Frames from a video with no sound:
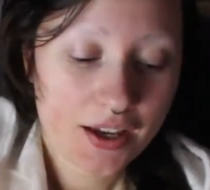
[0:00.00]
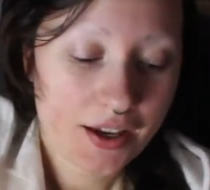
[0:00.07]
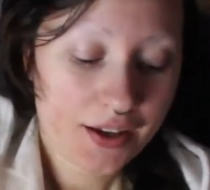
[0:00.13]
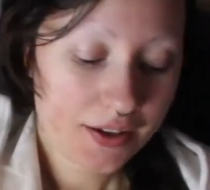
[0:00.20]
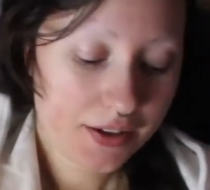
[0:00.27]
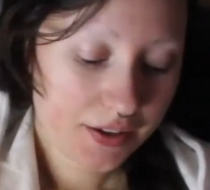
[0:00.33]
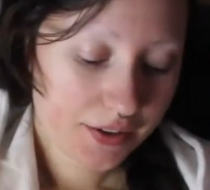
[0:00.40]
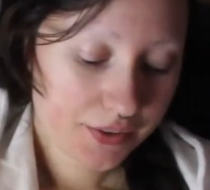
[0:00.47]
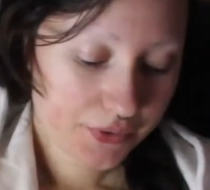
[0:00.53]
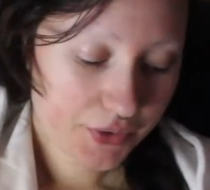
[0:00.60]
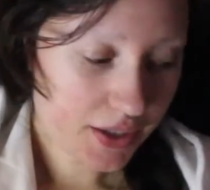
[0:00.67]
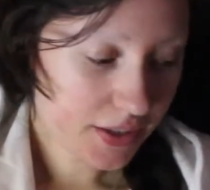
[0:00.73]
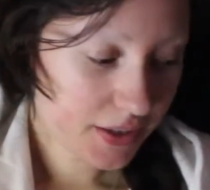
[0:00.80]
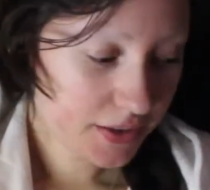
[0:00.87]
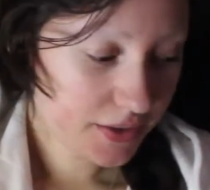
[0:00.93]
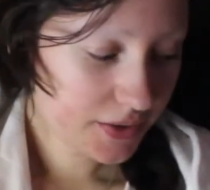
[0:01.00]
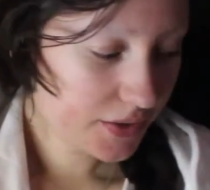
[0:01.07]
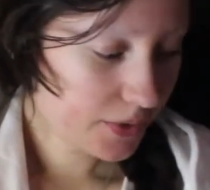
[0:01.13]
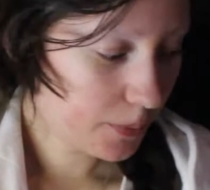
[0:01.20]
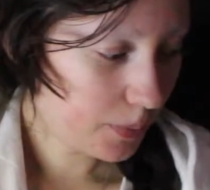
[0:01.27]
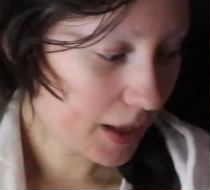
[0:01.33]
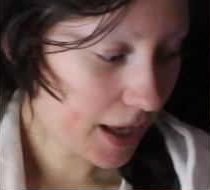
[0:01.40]
that is
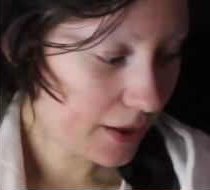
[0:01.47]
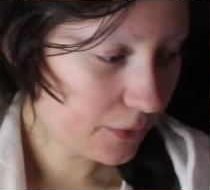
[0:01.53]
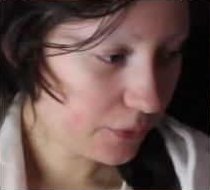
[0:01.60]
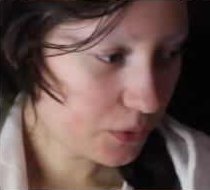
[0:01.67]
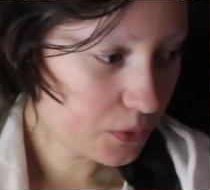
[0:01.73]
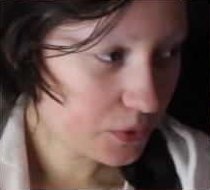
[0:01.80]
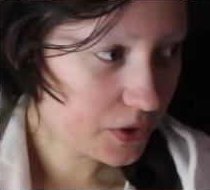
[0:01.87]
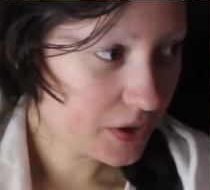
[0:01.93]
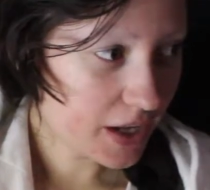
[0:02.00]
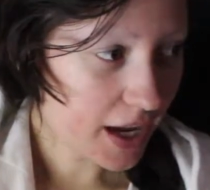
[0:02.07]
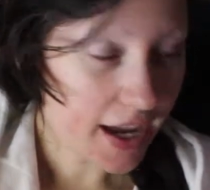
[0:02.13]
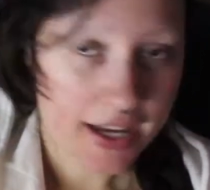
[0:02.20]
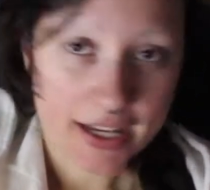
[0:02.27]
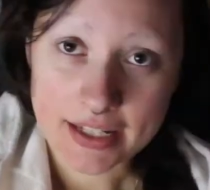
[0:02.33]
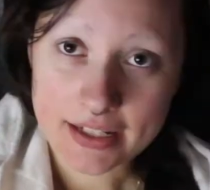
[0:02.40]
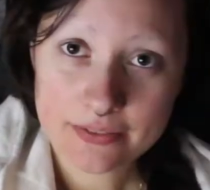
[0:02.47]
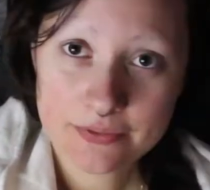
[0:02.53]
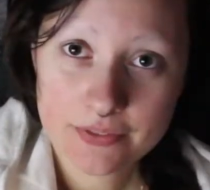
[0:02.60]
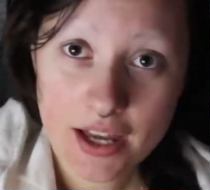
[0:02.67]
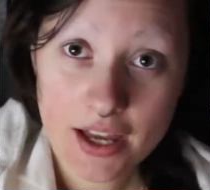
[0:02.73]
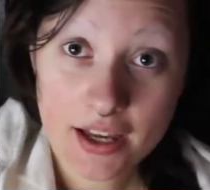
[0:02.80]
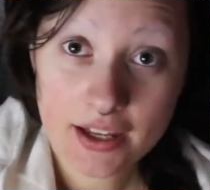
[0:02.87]
the plan for today,
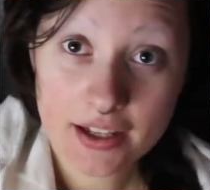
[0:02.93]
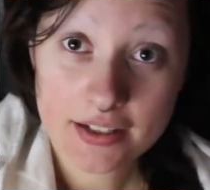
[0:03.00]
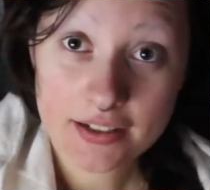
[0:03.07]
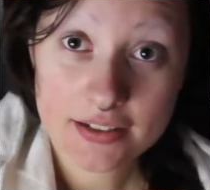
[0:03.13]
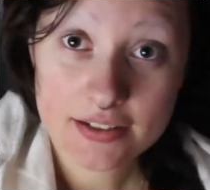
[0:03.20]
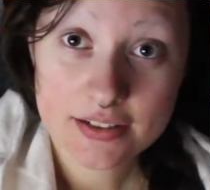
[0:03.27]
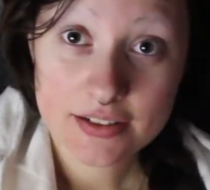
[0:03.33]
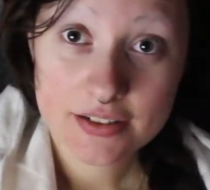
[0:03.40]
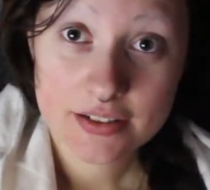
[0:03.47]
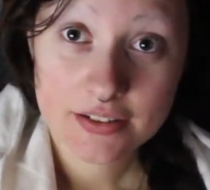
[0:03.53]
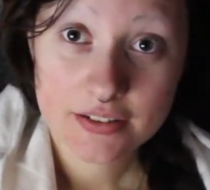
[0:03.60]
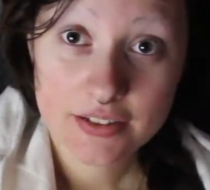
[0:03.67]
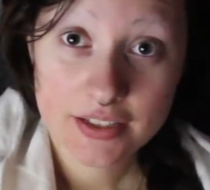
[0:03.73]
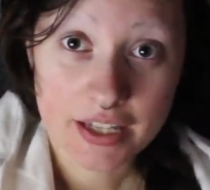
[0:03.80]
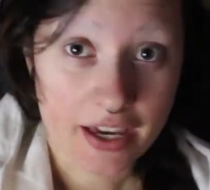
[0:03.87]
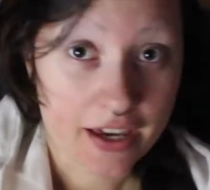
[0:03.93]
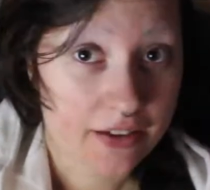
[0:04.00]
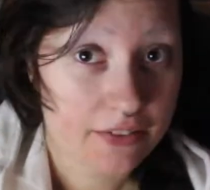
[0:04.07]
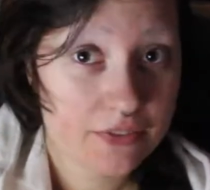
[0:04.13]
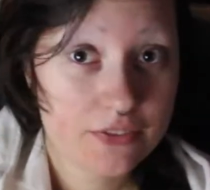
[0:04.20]
and yeah,